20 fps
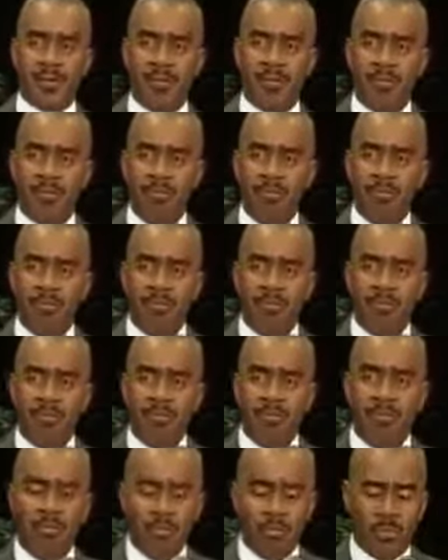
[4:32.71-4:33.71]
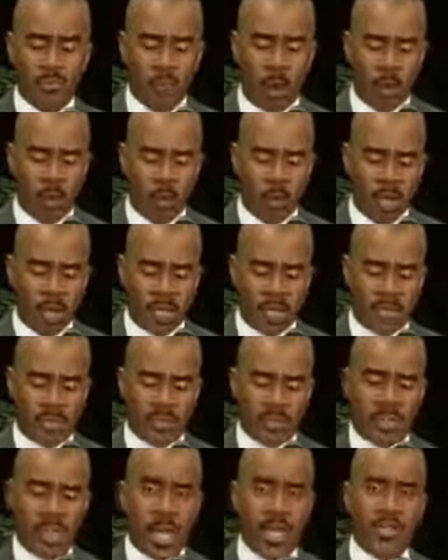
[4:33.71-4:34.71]
Mm -hmm. When we
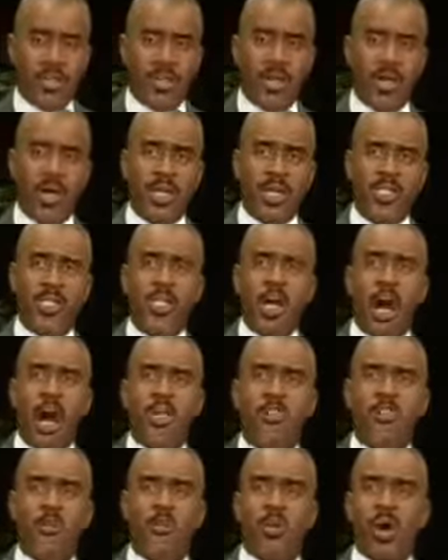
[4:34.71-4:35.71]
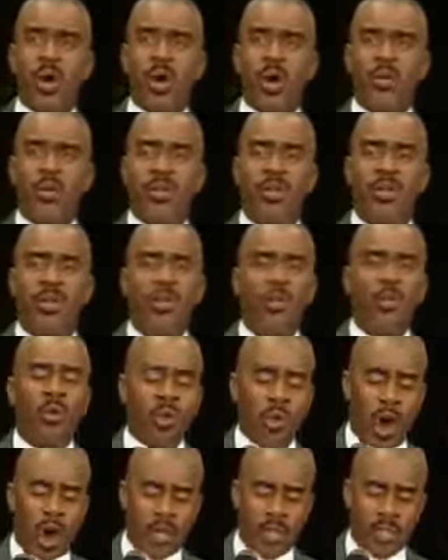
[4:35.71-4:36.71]
continue in God's word, in
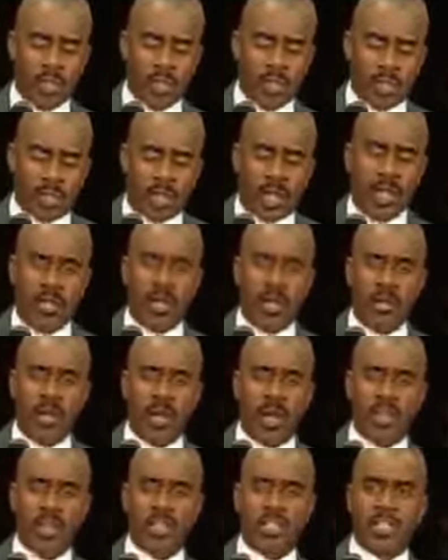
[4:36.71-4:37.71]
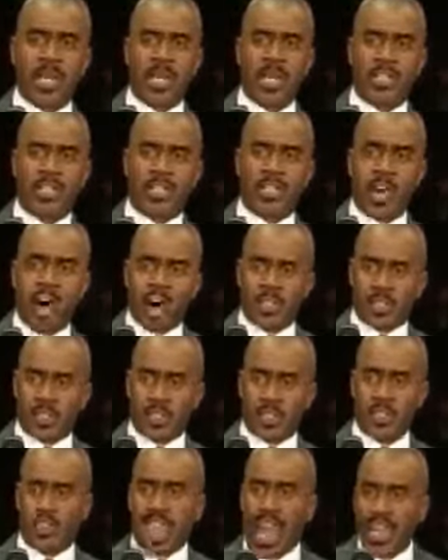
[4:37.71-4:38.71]
word, we are continuing in God's
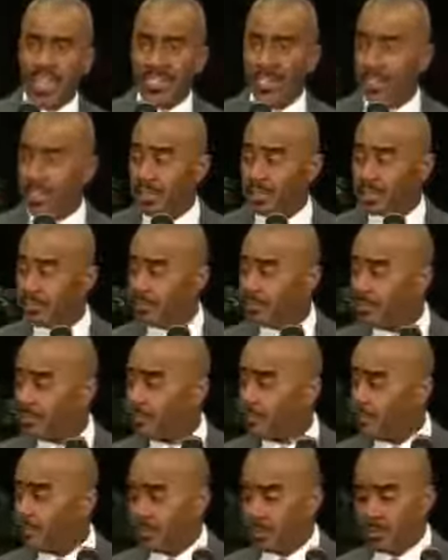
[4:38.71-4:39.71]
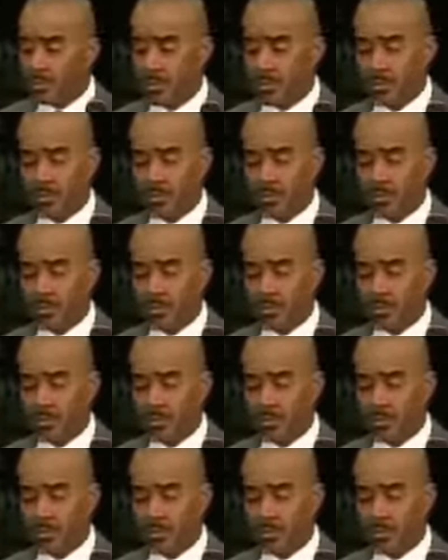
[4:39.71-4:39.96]
standard. That's right.